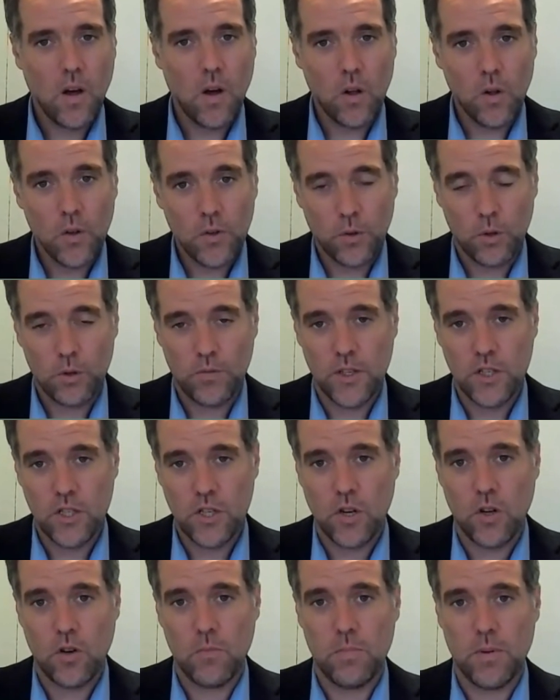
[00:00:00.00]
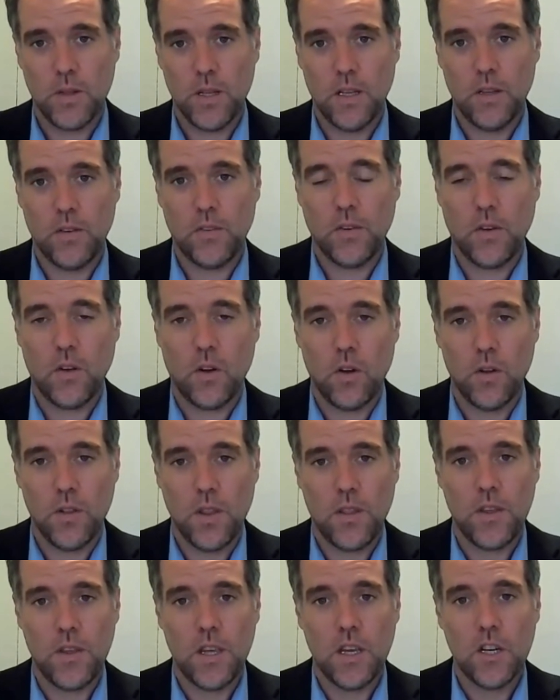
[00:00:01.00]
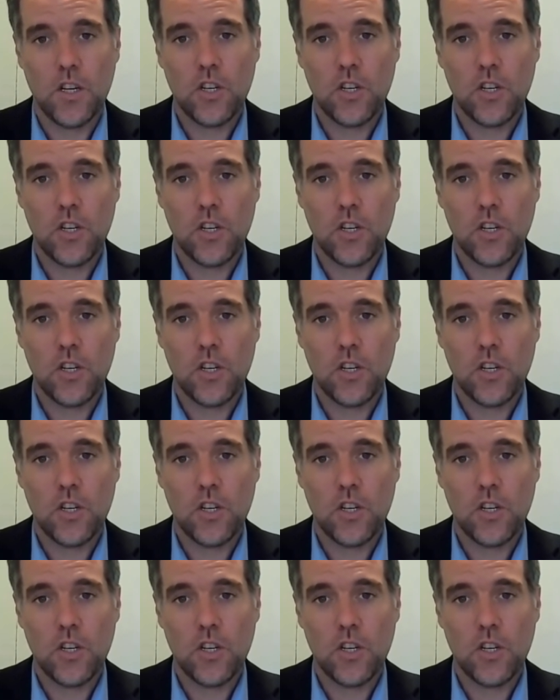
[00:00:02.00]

Also, if a job is on the